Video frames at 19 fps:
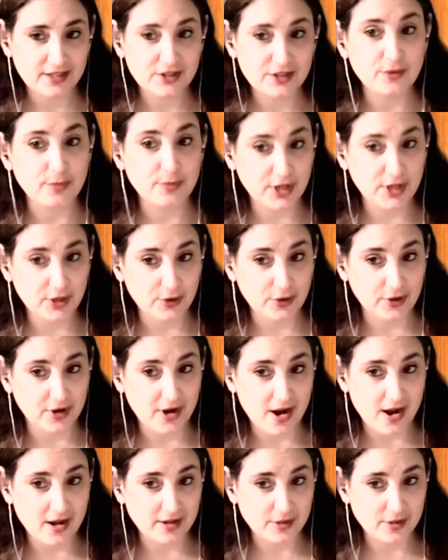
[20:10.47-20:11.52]
to be your
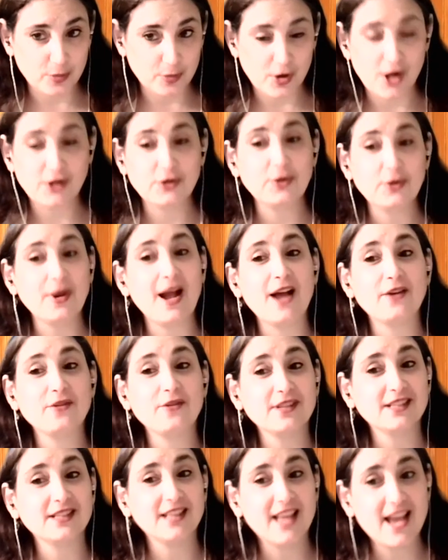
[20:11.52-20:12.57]
God, brought you out of
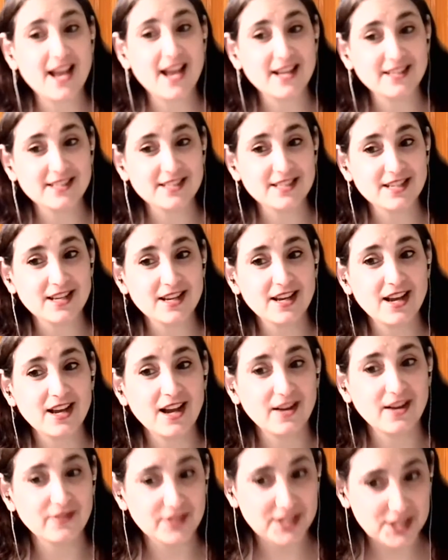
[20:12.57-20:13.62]
the land
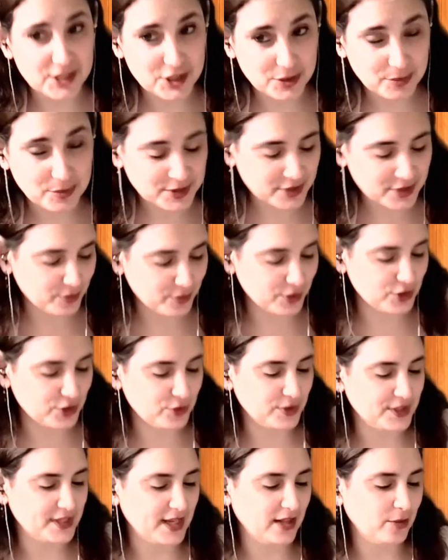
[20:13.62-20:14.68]
of Egypt, which
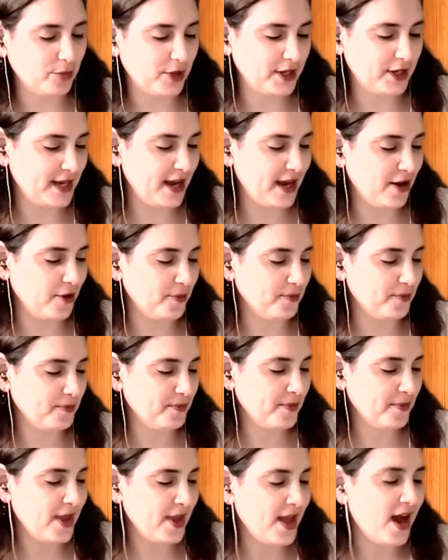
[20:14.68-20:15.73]
we celebrate now.
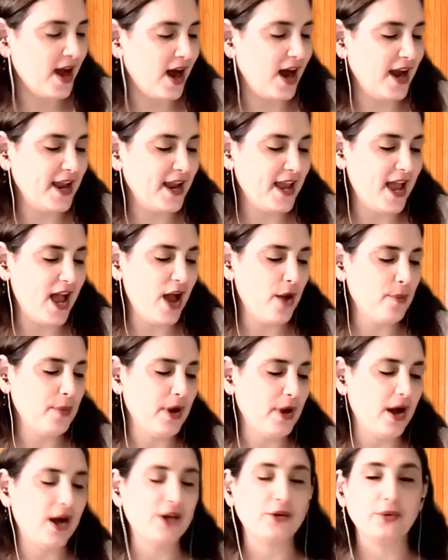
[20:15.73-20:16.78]
I am
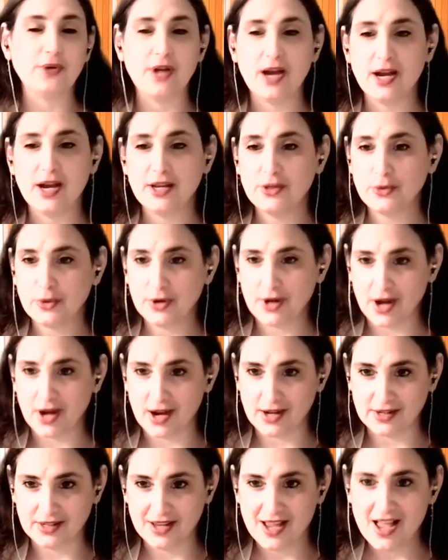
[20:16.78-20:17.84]
Adonai your
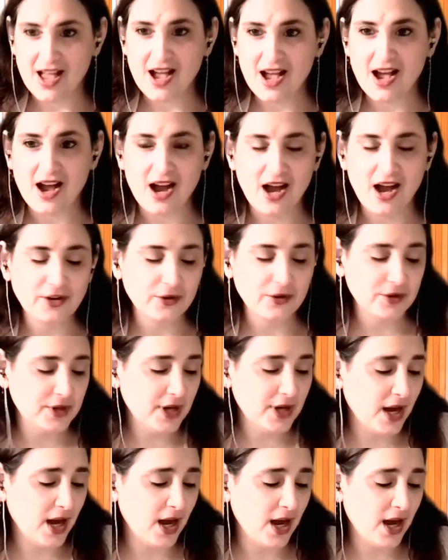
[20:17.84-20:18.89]
God.
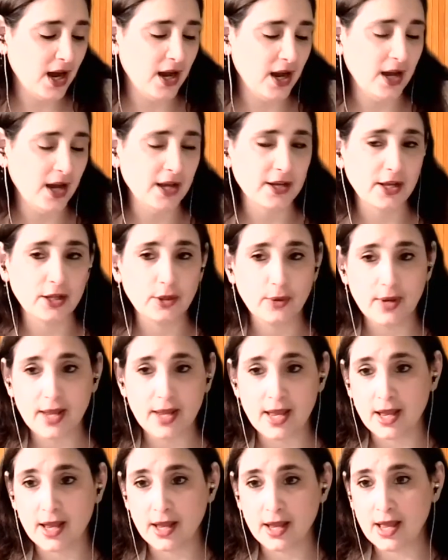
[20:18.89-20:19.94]
Adonai
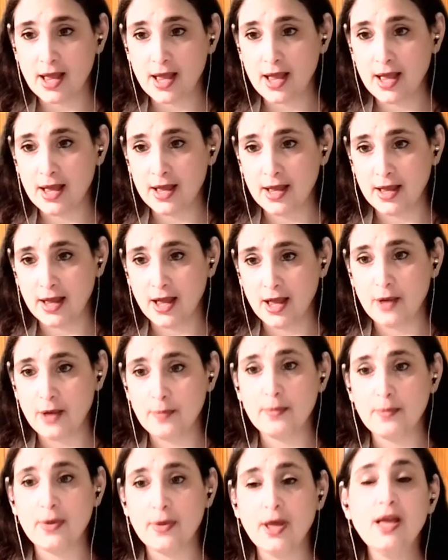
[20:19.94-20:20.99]

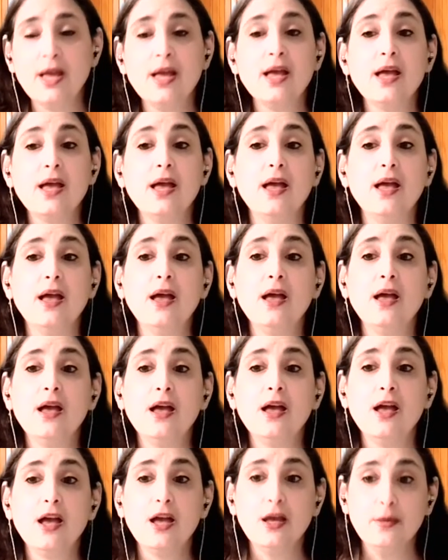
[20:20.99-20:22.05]
Elohechem
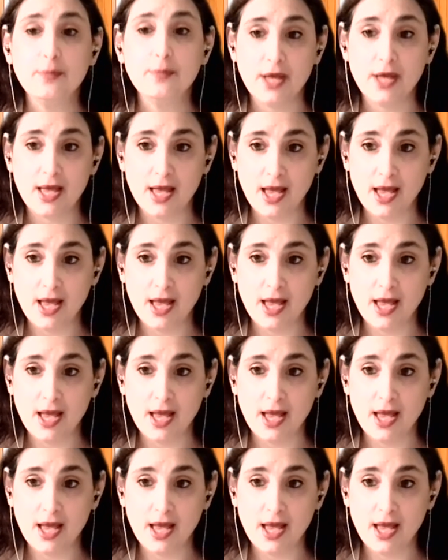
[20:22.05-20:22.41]
Emet.